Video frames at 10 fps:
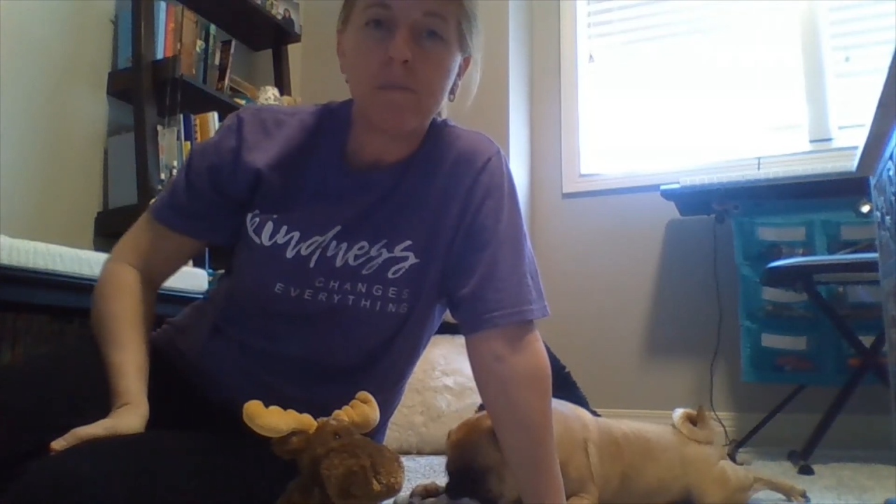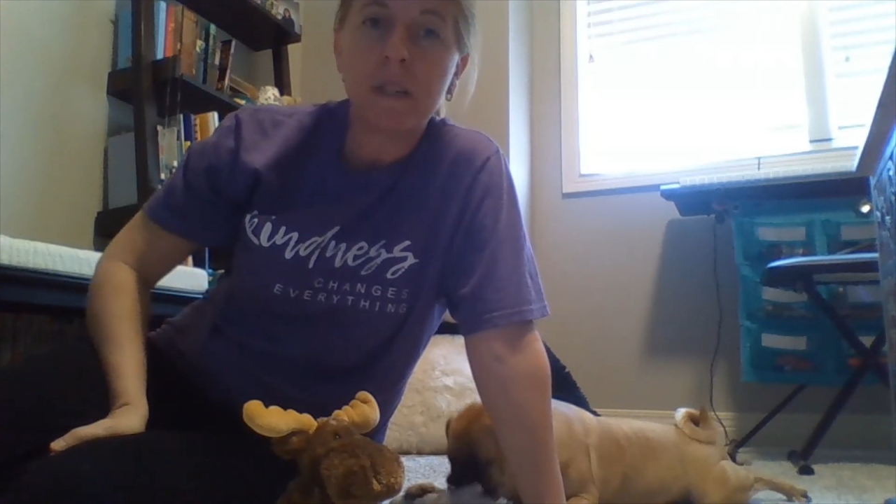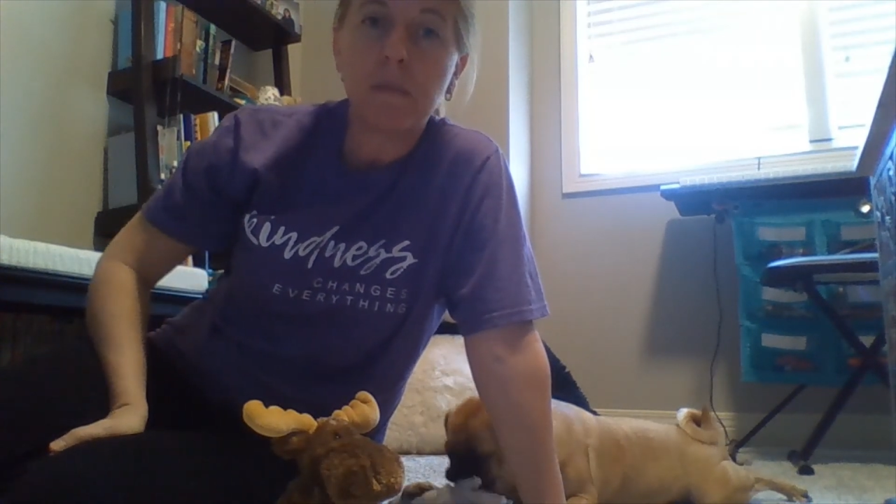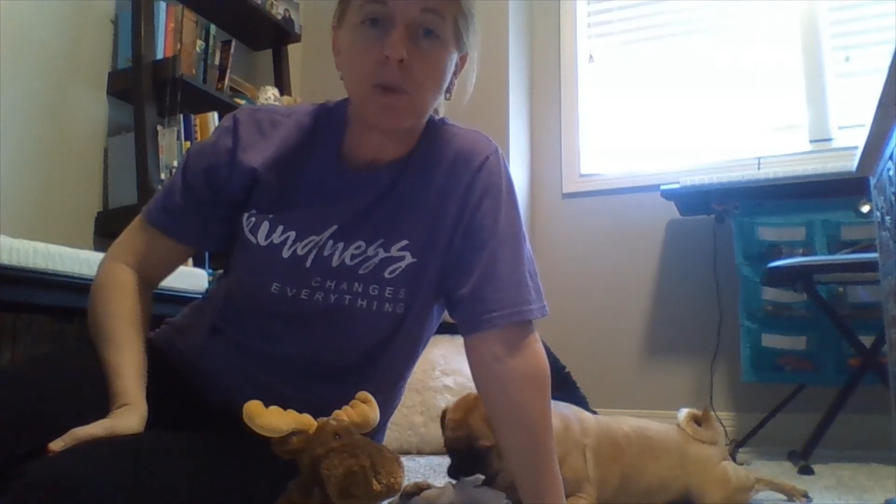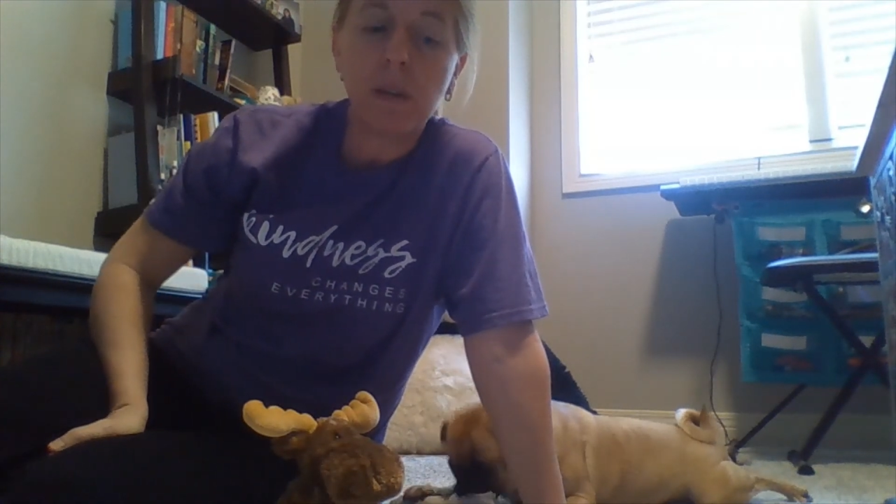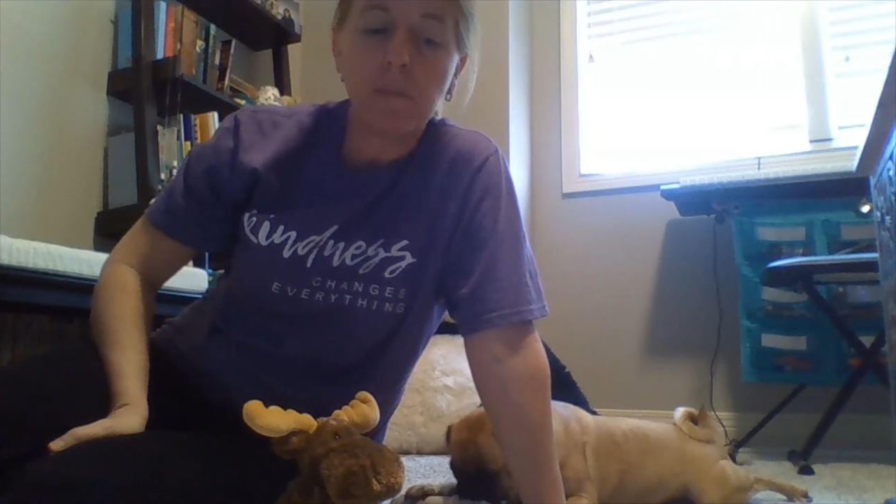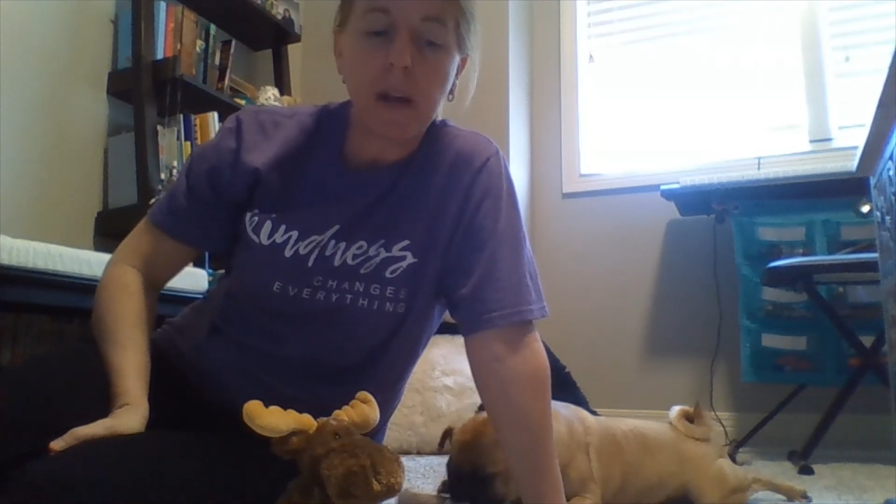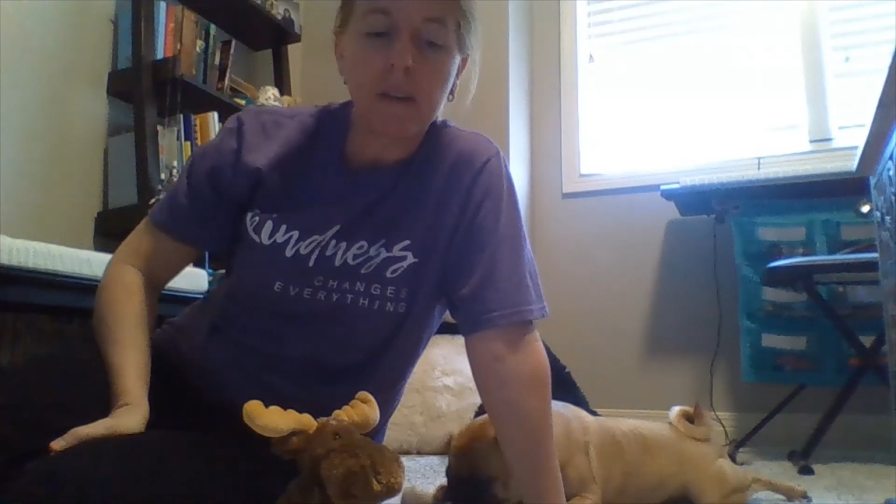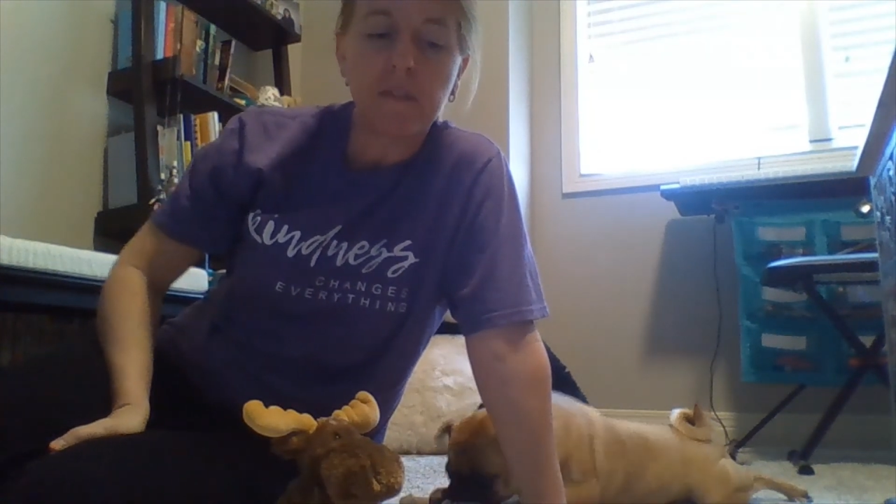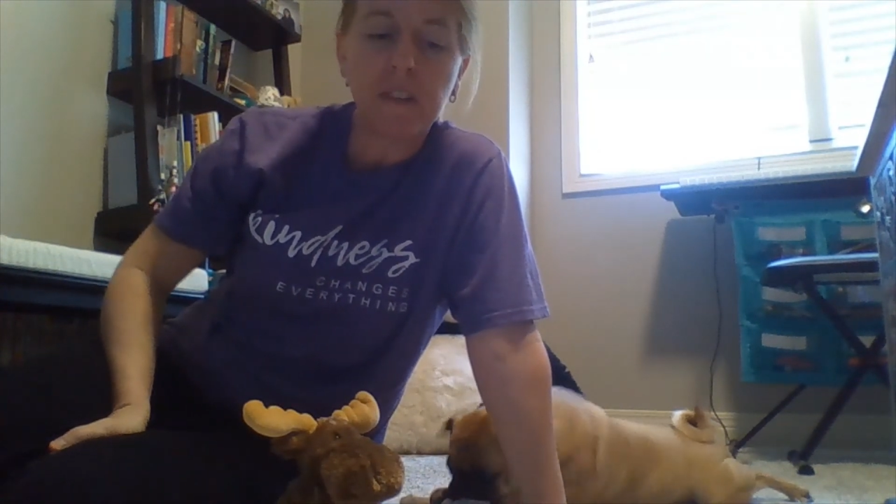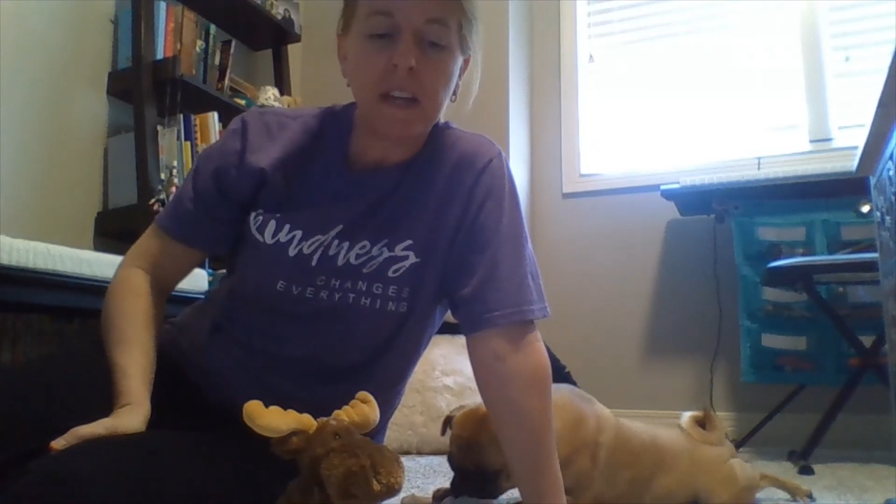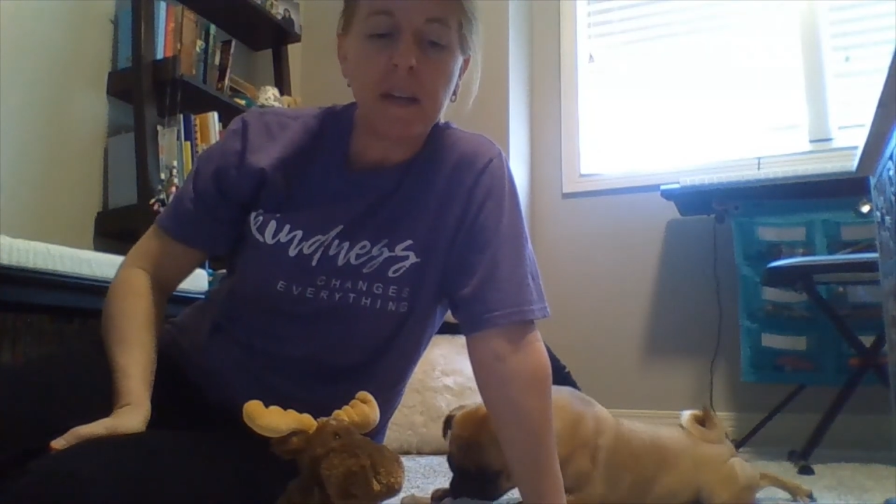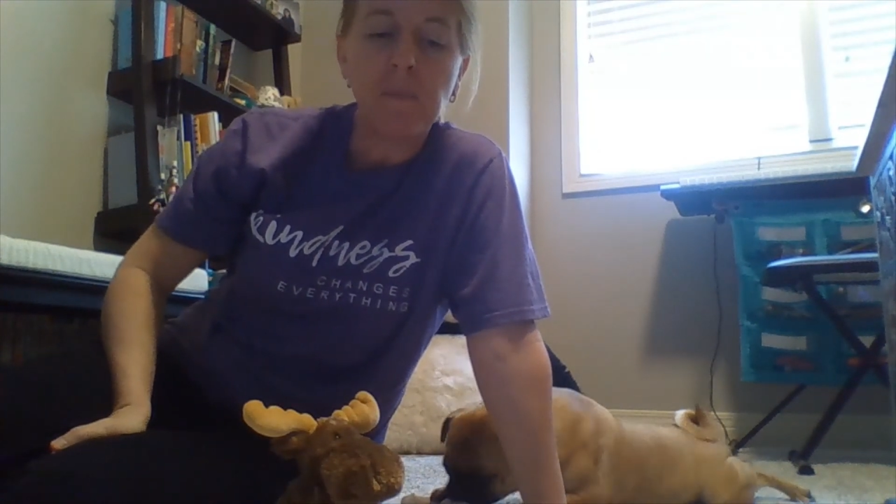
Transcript: to breathe mindfully